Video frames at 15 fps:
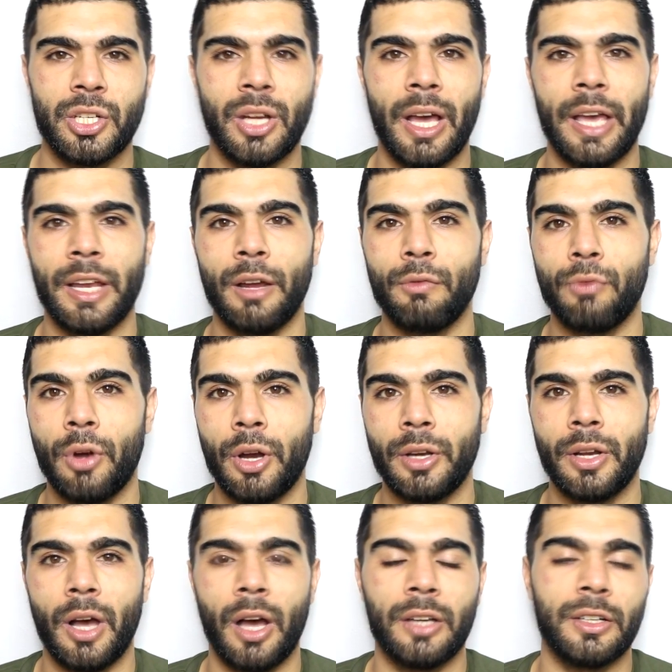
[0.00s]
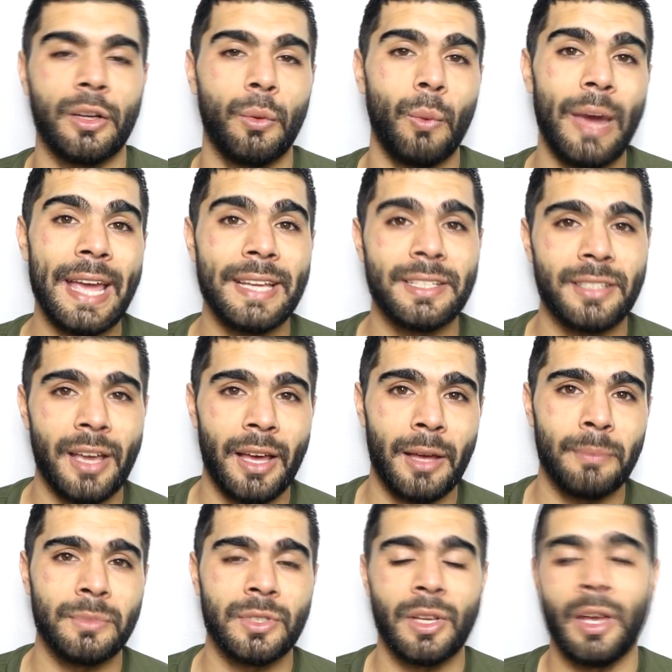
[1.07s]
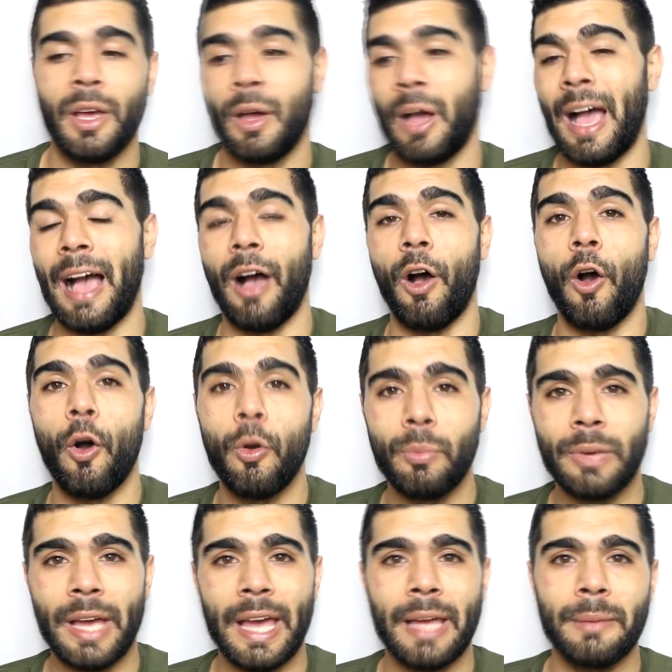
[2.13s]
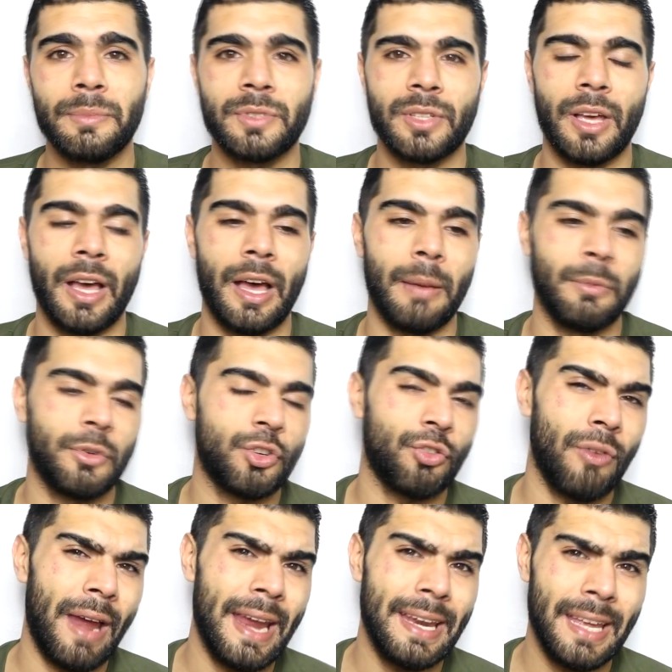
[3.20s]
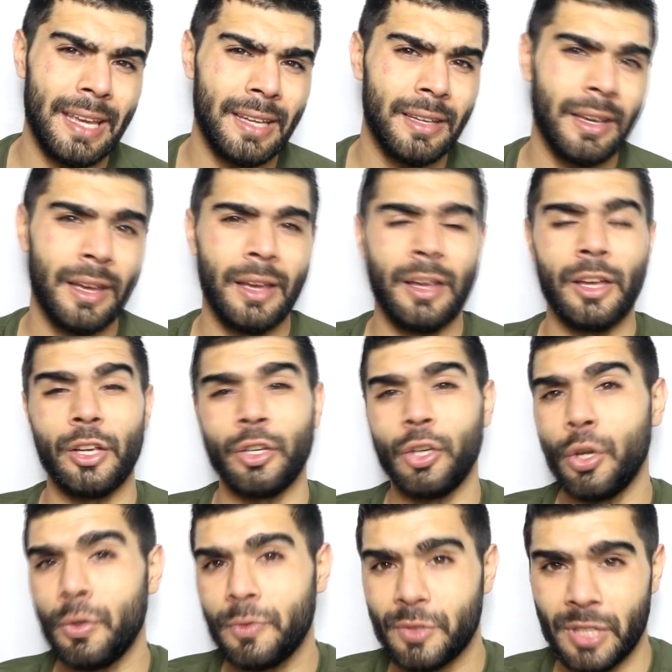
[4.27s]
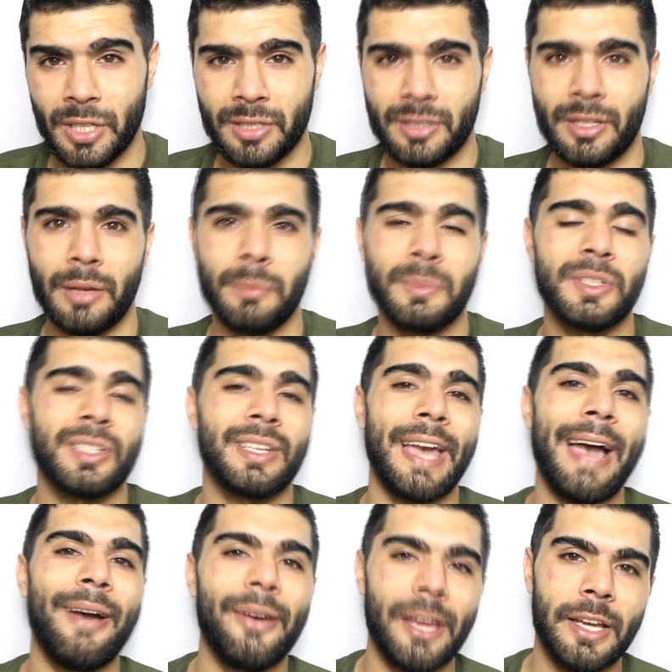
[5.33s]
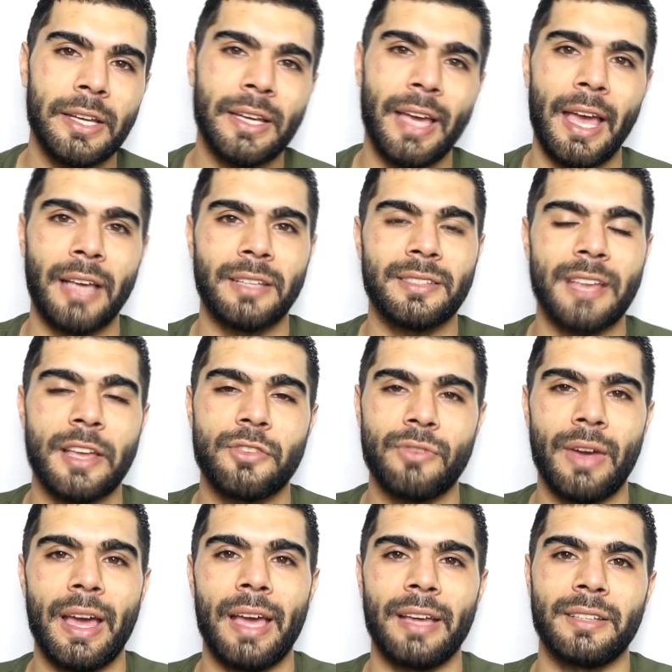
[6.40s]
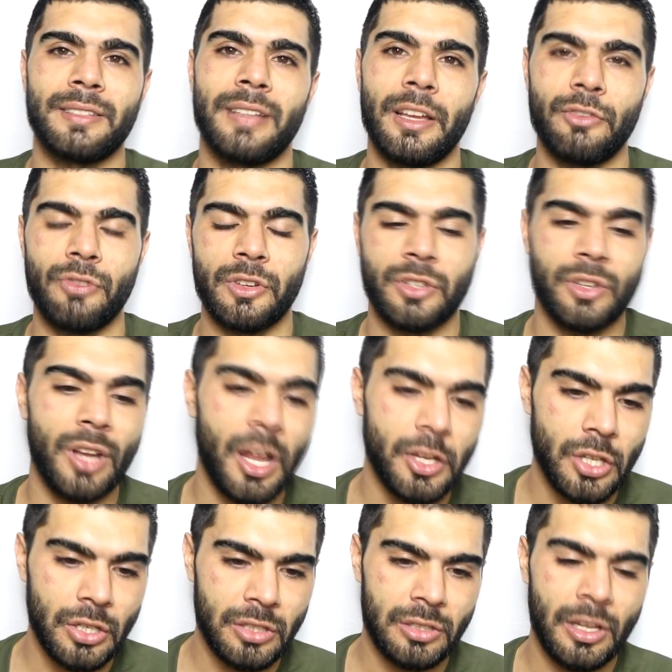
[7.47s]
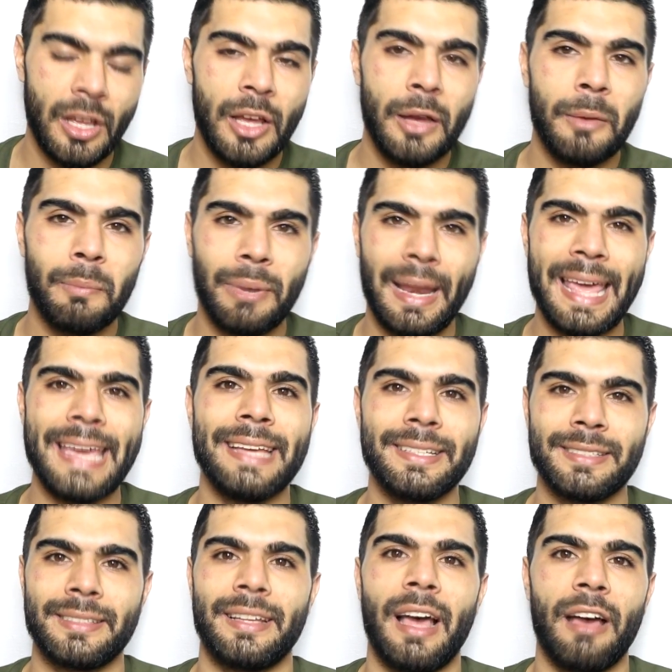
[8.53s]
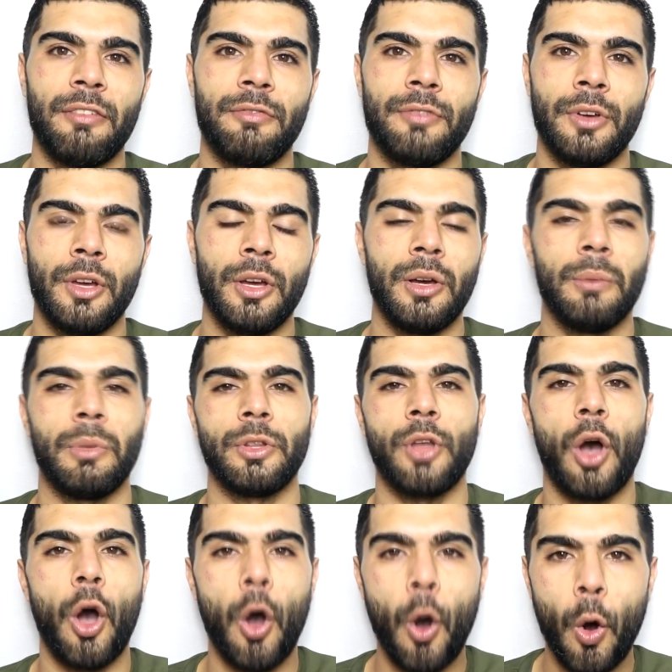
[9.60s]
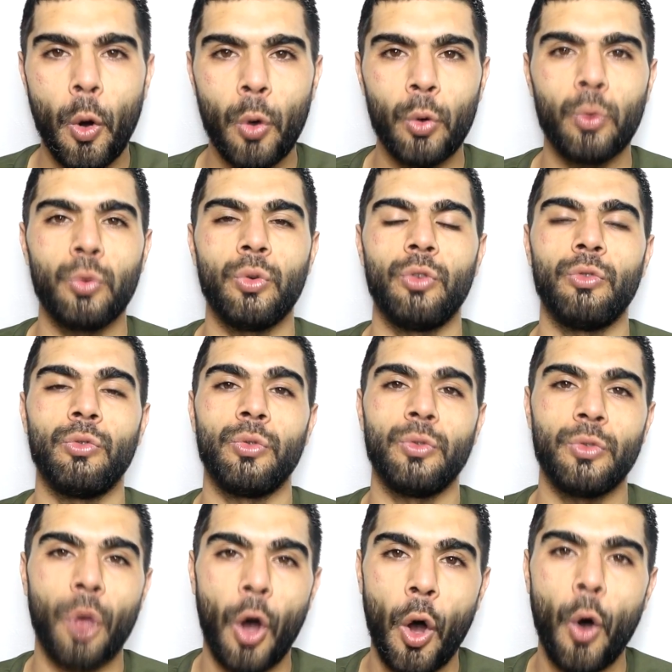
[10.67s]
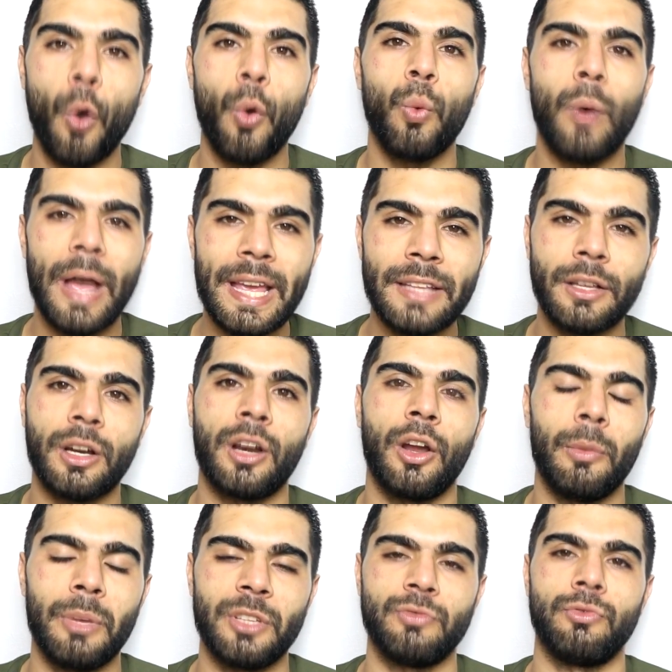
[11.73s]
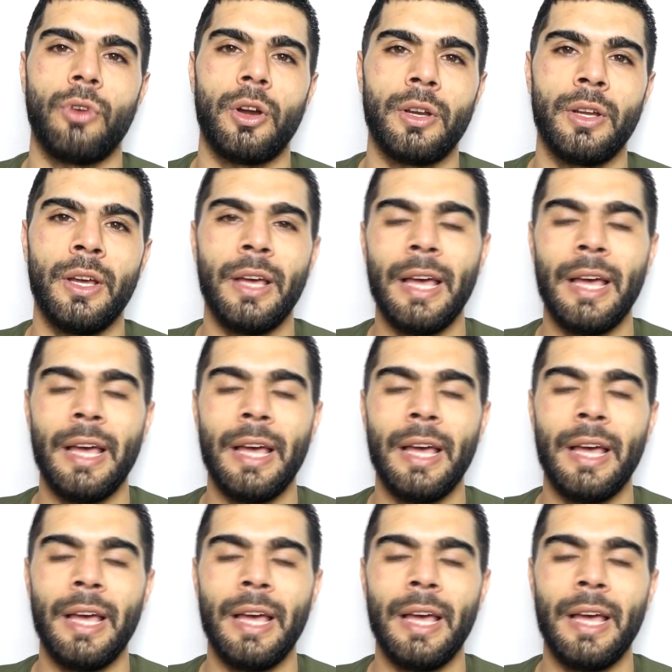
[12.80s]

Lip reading: United are run on an away terms, at home games, training, youth system, scouting, etc., etc. So not just playing staff, but the whole way the club is run.